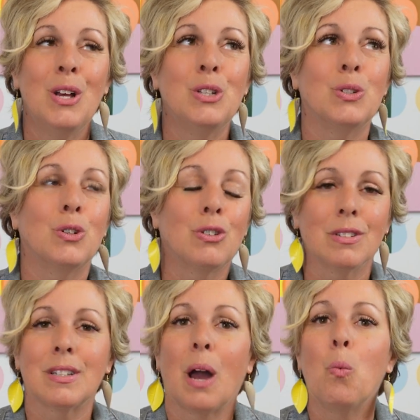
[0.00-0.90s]
So
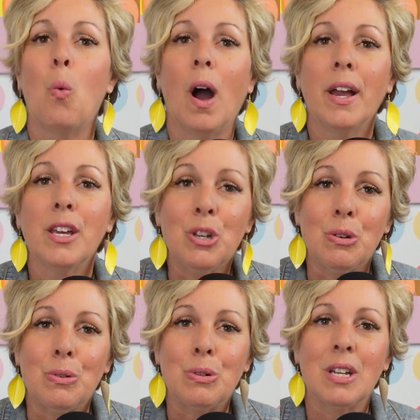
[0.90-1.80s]
girls, I want
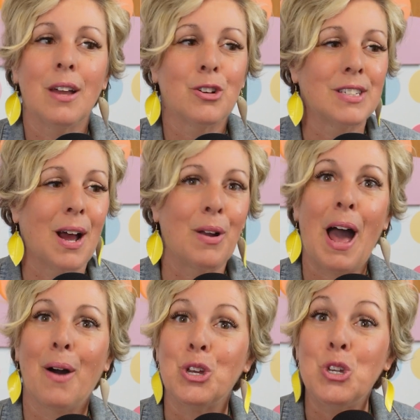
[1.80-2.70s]
you to understand
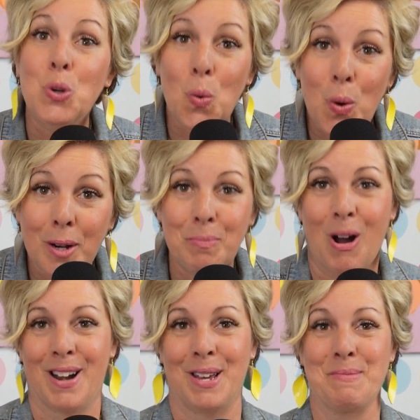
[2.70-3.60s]
how your
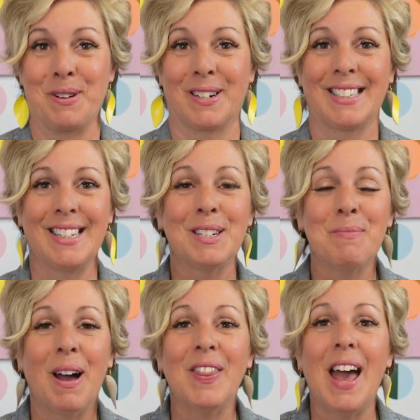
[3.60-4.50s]
body works each
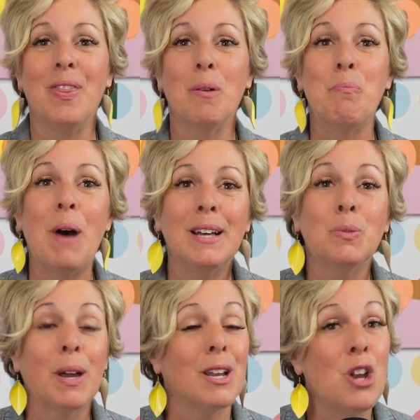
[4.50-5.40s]
month. And the best
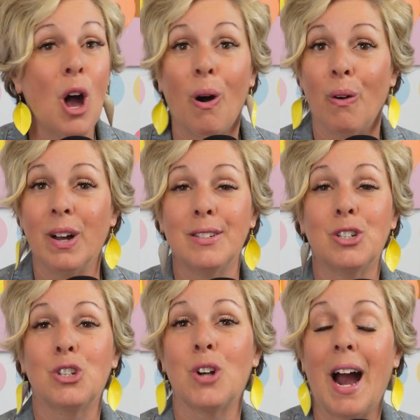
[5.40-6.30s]
way to know is
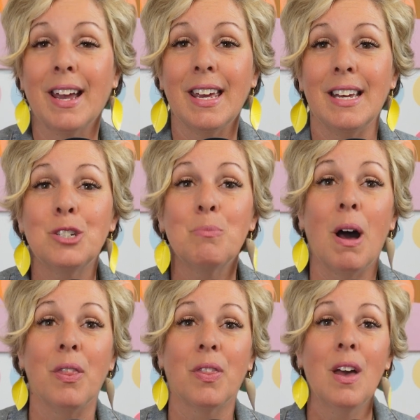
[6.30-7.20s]
to track each
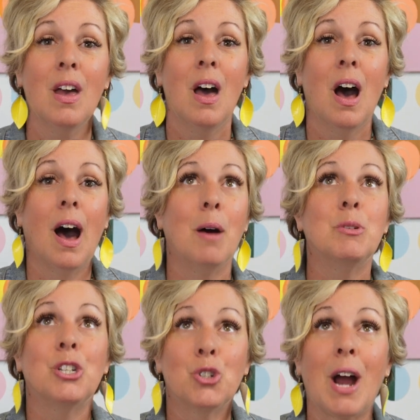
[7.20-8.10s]
month,
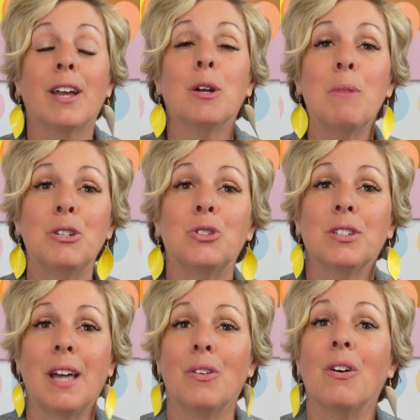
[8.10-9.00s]
to track your menstrual
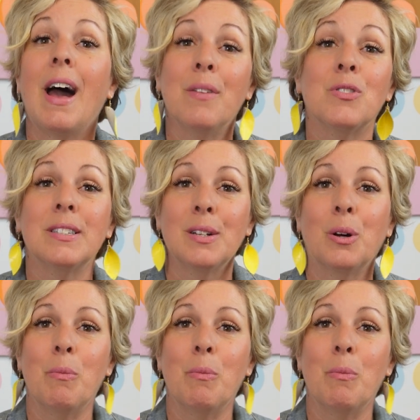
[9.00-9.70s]
cycle every single